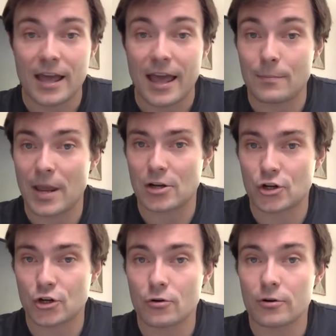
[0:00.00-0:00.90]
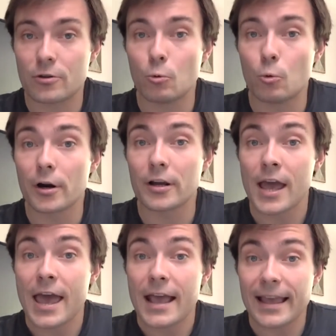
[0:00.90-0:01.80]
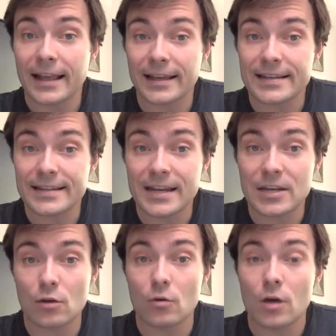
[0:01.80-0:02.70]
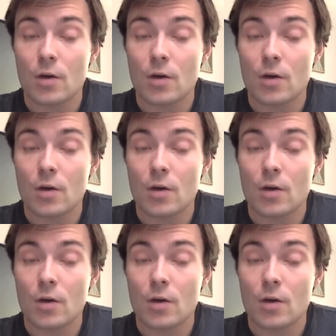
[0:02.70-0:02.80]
and make sure the work can continue